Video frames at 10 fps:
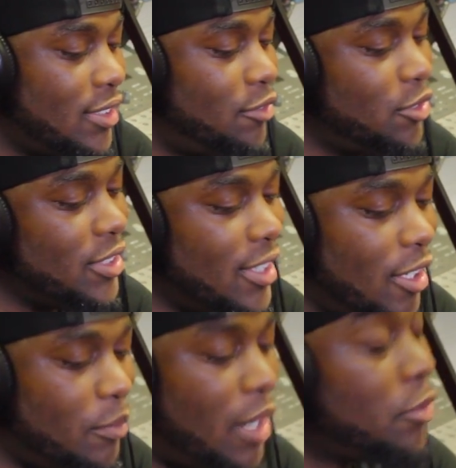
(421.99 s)
because I wrote it
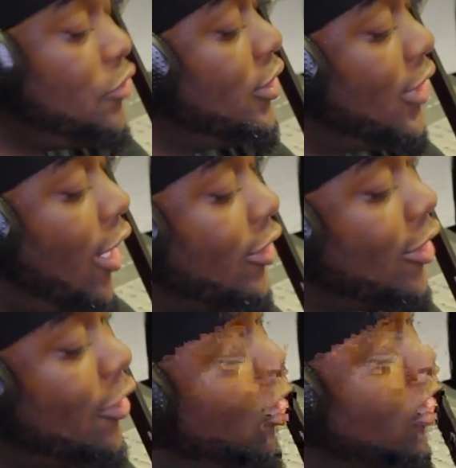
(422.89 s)
down, but I was freestyling,
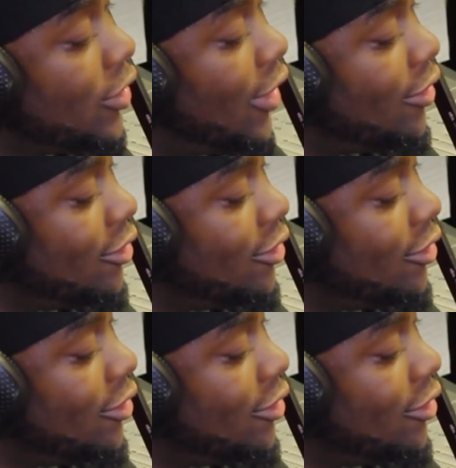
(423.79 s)
then wrote it down.